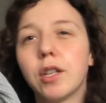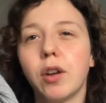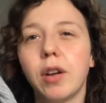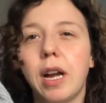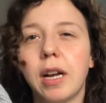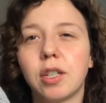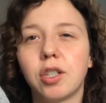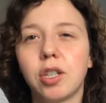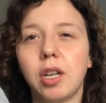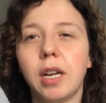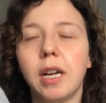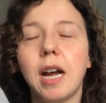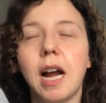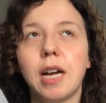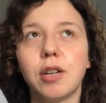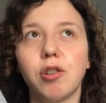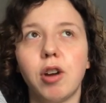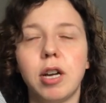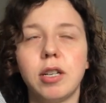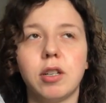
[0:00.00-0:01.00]
on actually. I
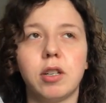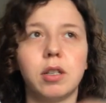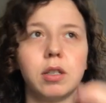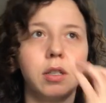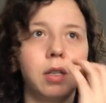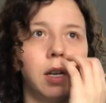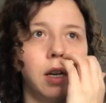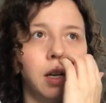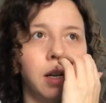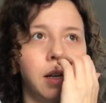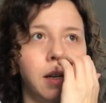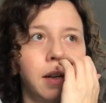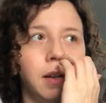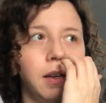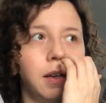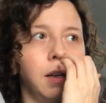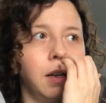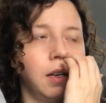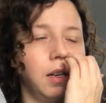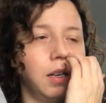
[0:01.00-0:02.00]
tried it on
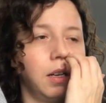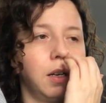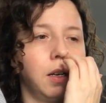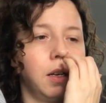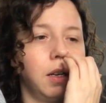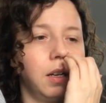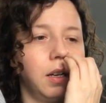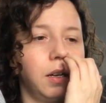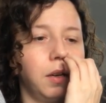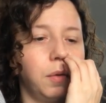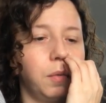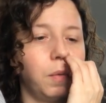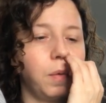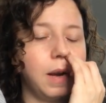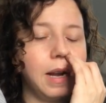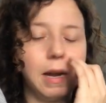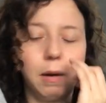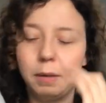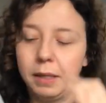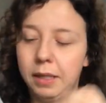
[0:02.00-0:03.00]

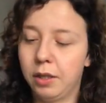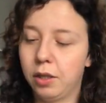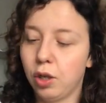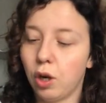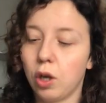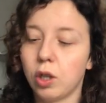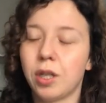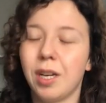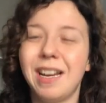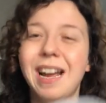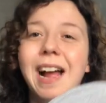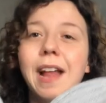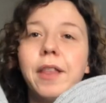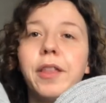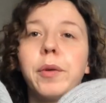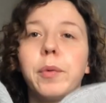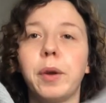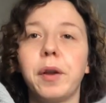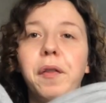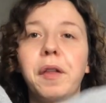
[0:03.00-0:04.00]
when I was in Stockton. And
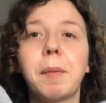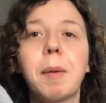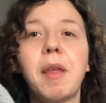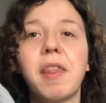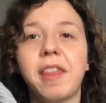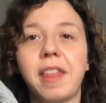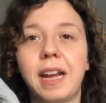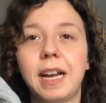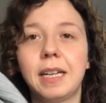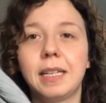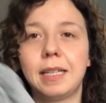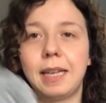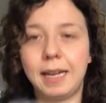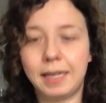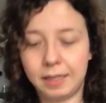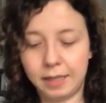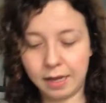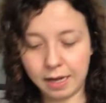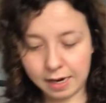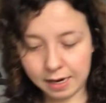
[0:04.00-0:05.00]
the one thing about this
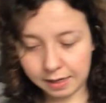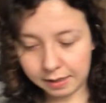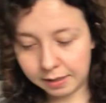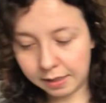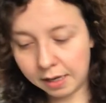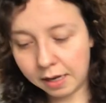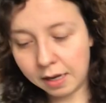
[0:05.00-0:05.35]
is that